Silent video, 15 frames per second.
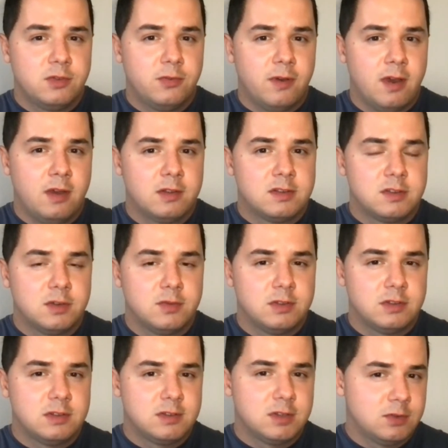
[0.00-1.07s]
define a
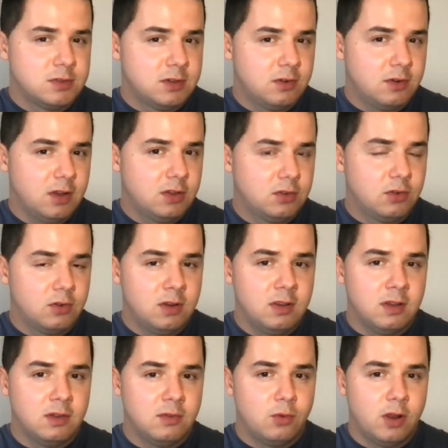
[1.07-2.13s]
service and service directory and